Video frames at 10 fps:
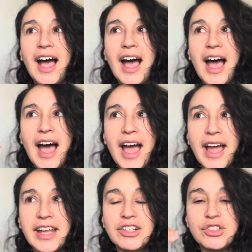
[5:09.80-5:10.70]

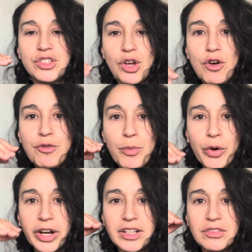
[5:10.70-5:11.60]
I dove
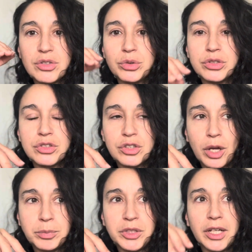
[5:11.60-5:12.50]
more into the
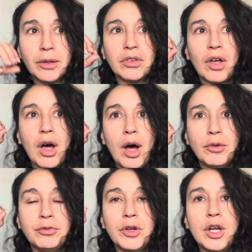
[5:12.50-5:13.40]
subject
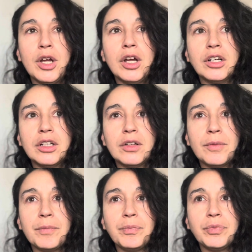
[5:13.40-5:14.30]
of
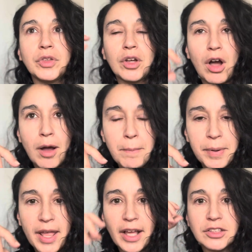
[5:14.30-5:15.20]

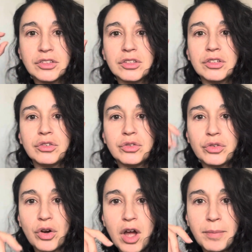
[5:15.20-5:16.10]
complex
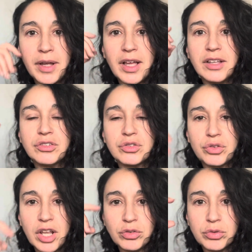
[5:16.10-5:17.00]
trauma
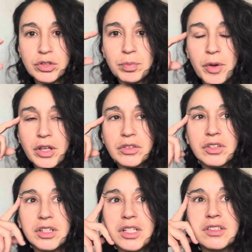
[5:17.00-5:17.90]
stress
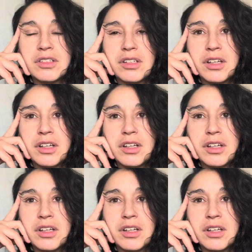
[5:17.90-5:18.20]
responses.